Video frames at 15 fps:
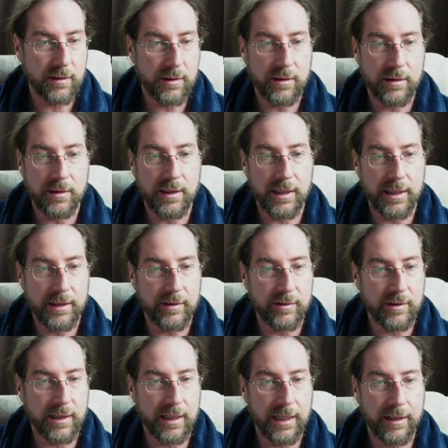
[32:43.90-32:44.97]
tires
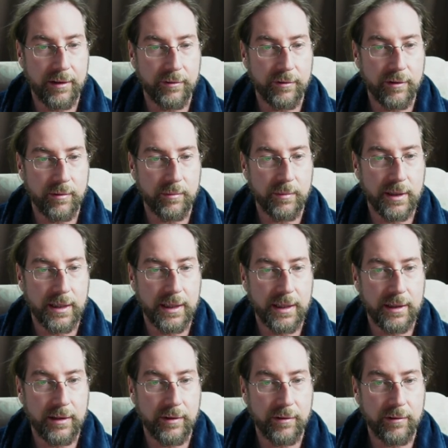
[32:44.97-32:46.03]
I have on my
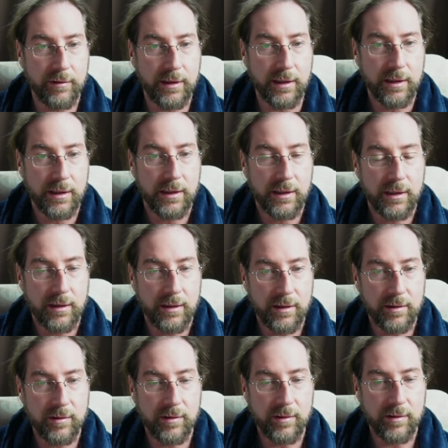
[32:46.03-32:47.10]
ID3.
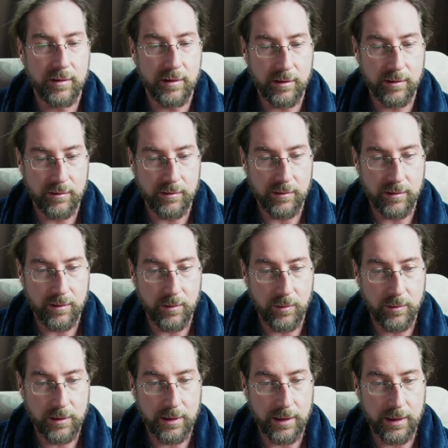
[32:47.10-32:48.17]
This is how
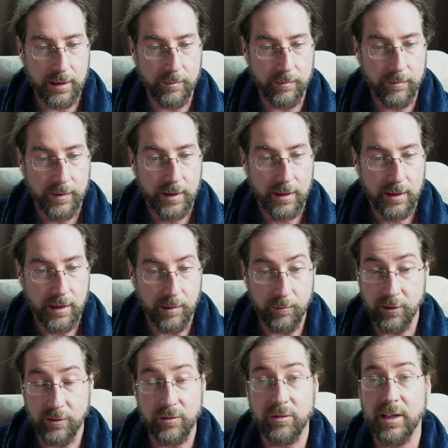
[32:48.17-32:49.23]
old I am. I'm
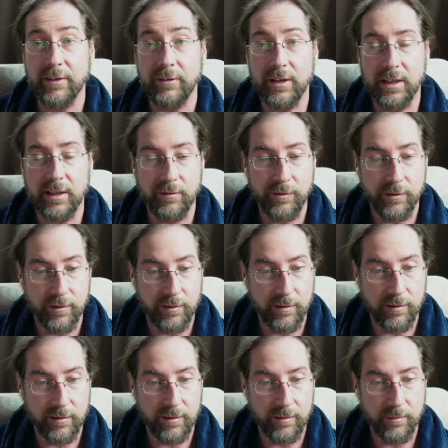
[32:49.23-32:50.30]
just driving
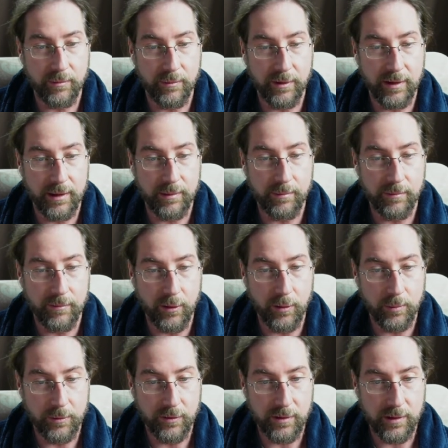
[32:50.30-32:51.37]
for with them
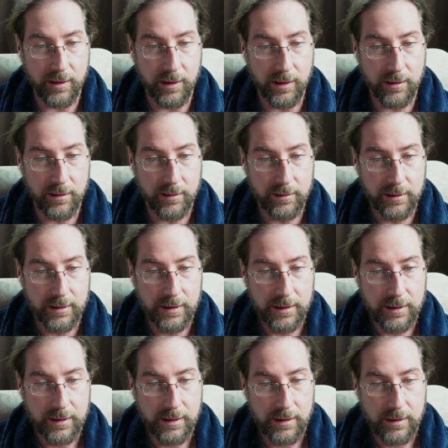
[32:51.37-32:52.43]
almost a year.
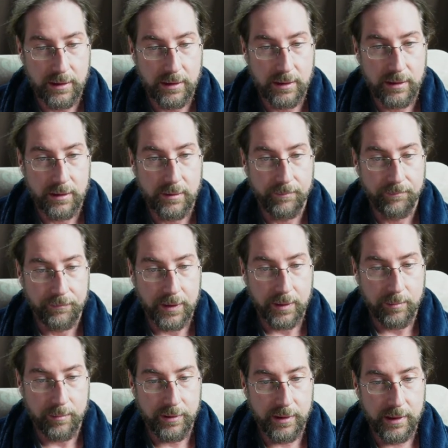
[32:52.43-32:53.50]

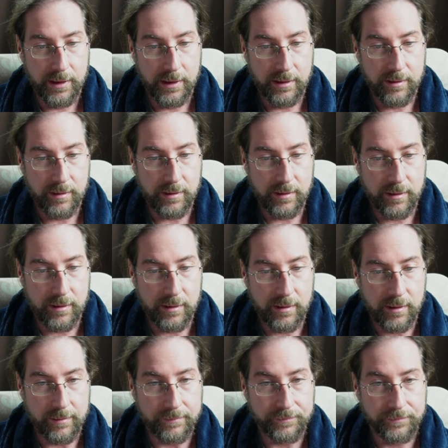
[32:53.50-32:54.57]
Pigs.
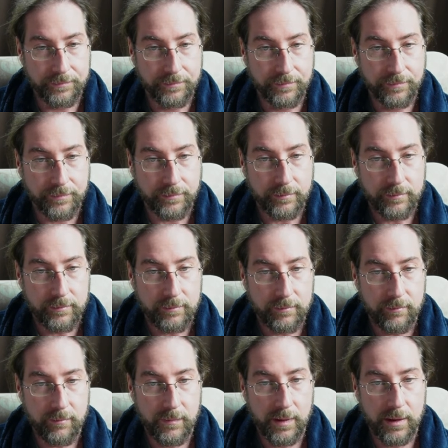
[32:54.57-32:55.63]

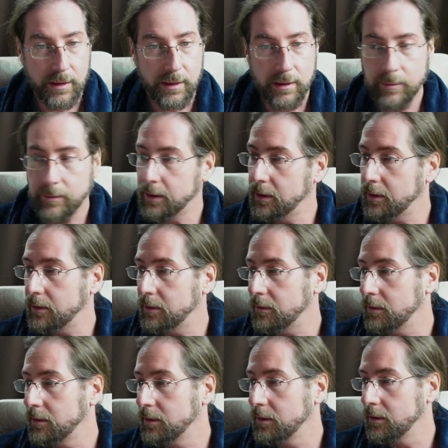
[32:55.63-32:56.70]
There we go
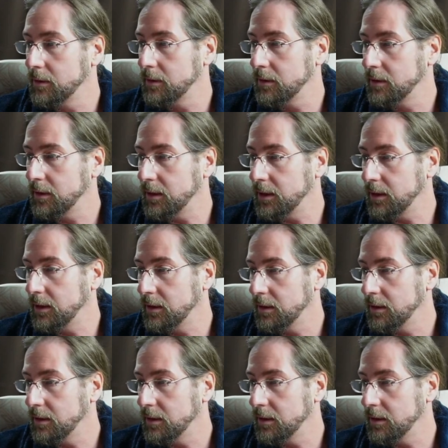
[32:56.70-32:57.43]
and